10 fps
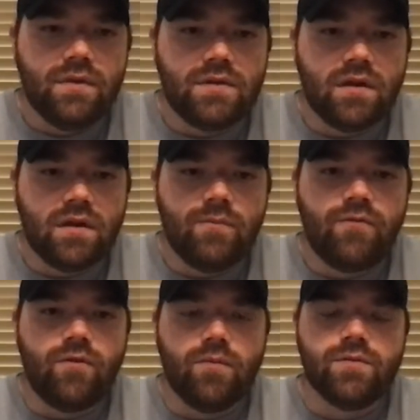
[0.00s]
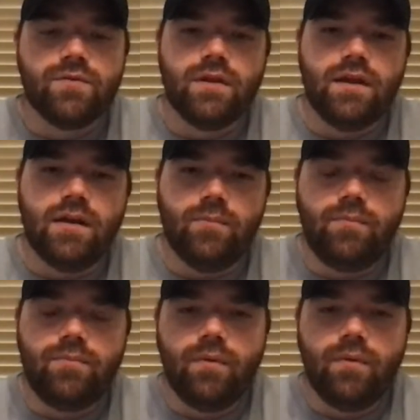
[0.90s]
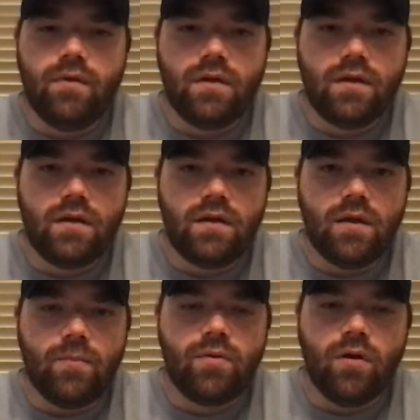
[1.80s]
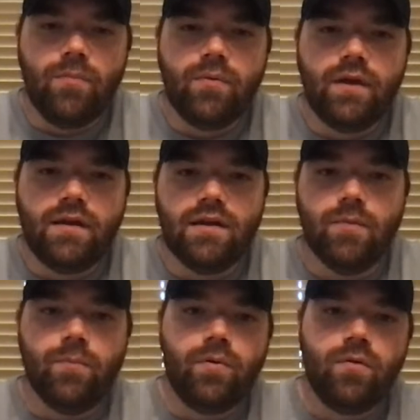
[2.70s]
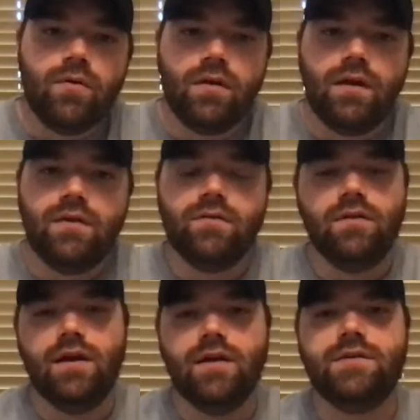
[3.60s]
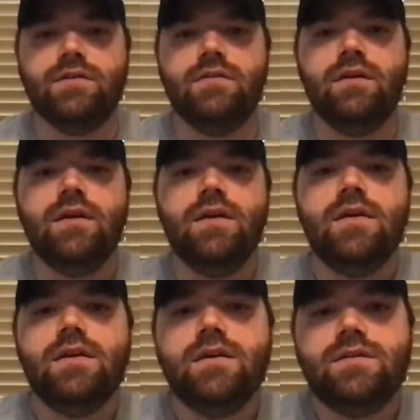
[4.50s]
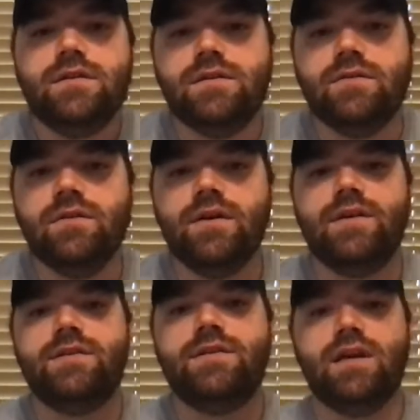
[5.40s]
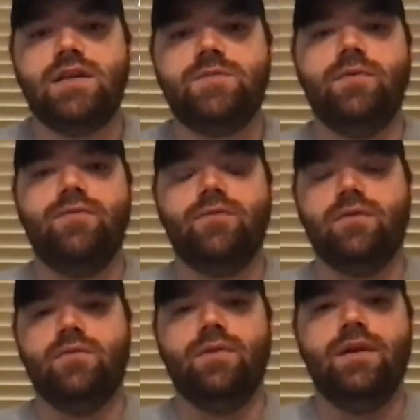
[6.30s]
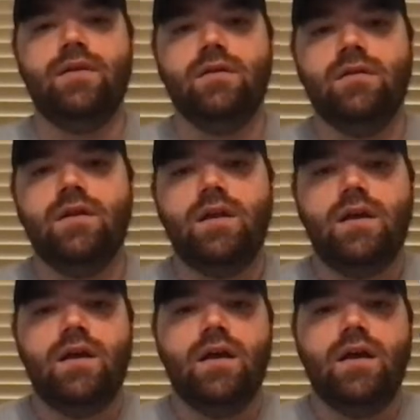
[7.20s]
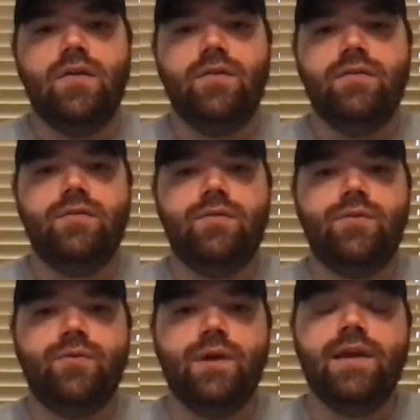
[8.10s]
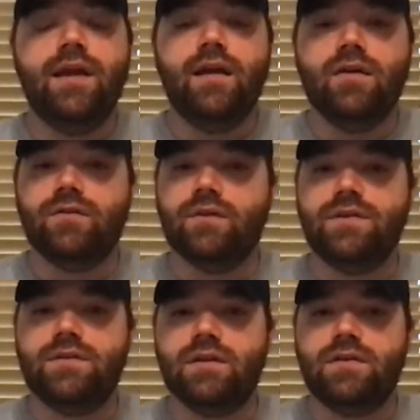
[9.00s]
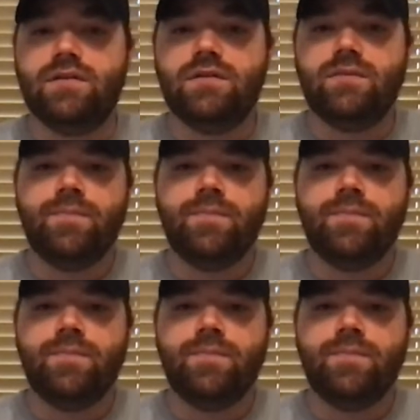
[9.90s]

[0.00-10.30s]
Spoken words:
the psalm forms really an appropriate and important introduction, since it really sets before the reader three characteristics